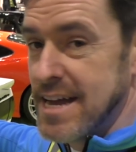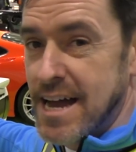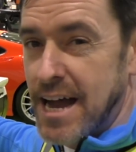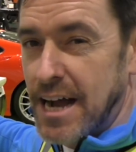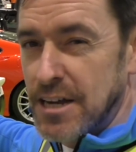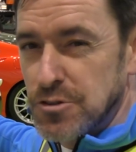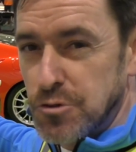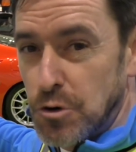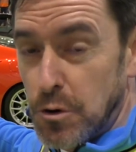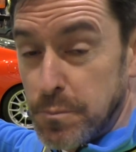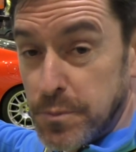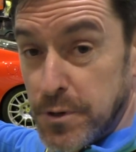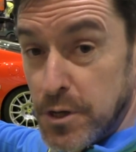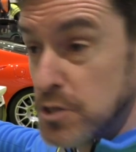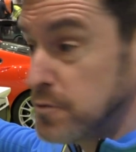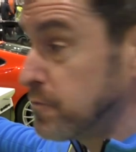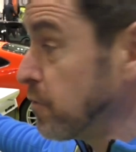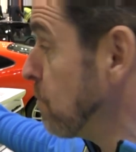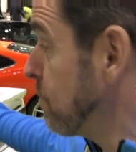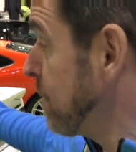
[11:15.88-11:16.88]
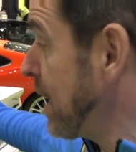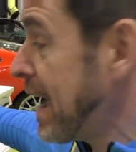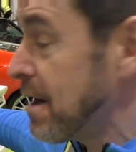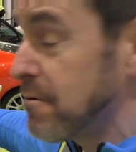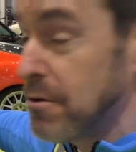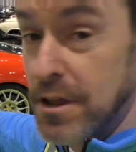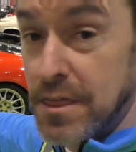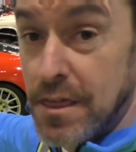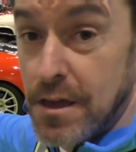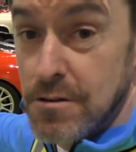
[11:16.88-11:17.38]
I saw a beautiful
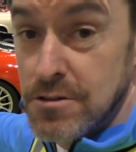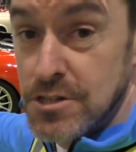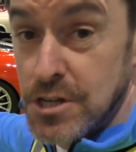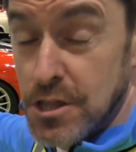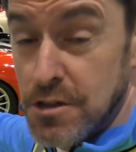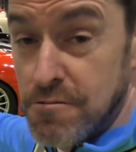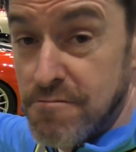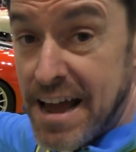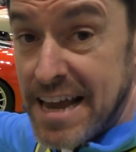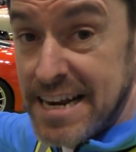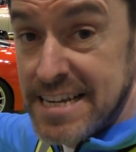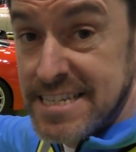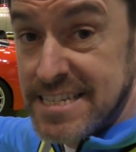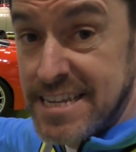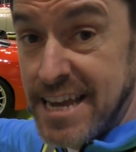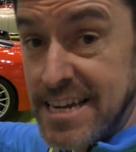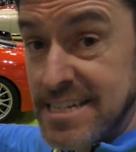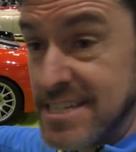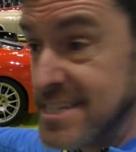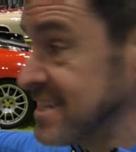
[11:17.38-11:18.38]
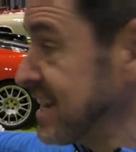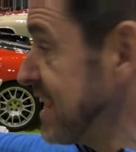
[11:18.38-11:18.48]
black one of those at the rally stages